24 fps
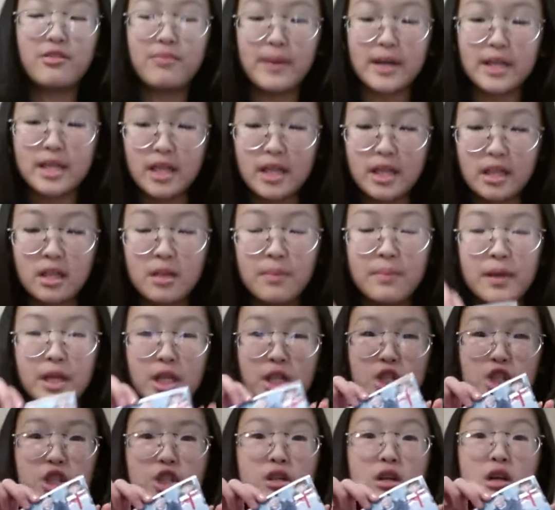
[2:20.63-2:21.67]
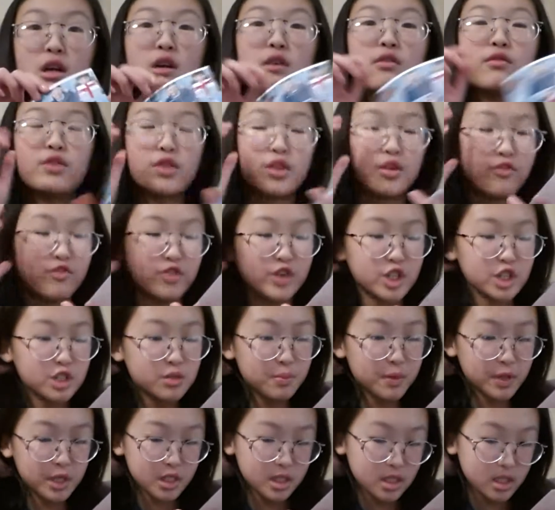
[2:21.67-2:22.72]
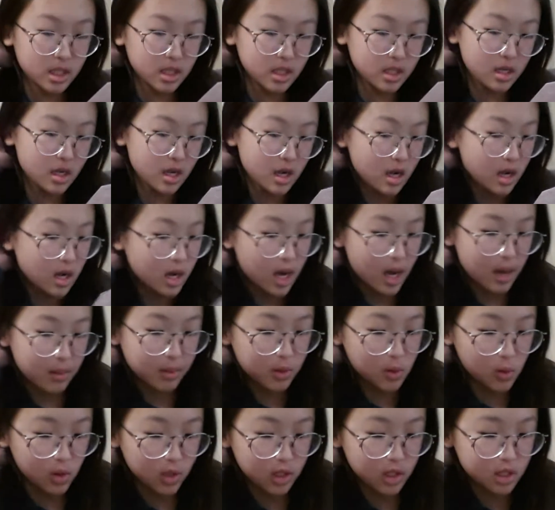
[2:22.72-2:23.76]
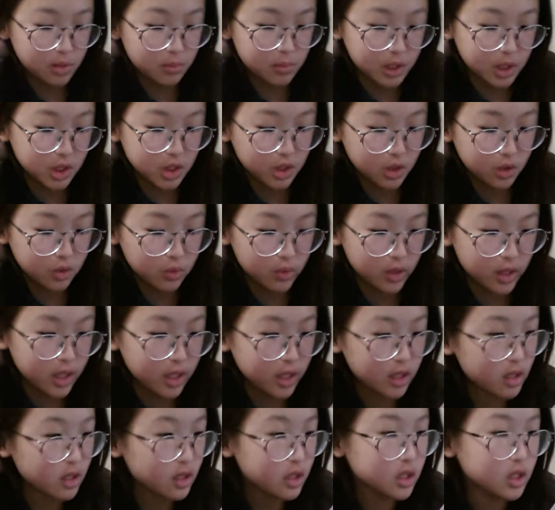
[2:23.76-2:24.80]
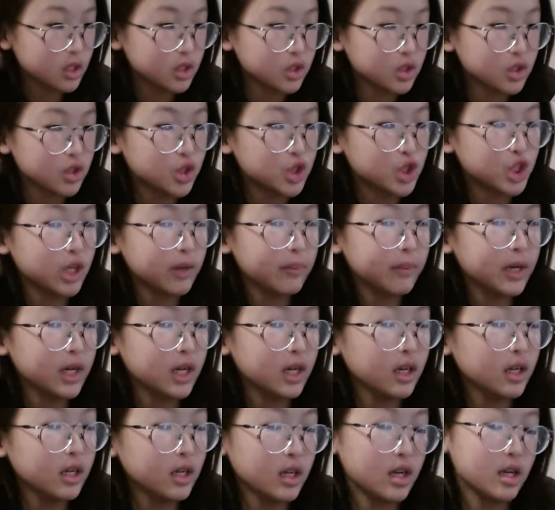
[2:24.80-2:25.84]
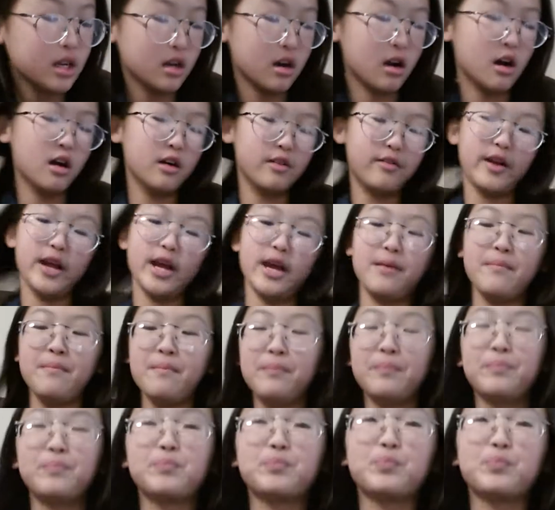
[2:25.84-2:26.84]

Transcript: off by cutting the picture. For the first person, I'm going to be doing Jimin and RM.